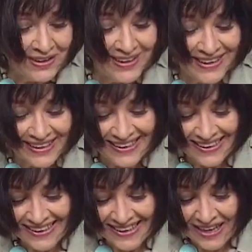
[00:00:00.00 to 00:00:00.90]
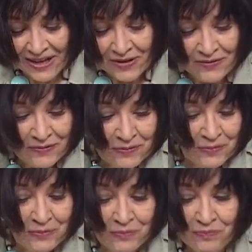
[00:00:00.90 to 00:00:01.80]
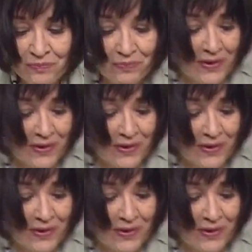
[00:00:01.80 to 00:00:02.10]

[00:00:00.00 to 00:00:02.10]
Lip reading: (silent)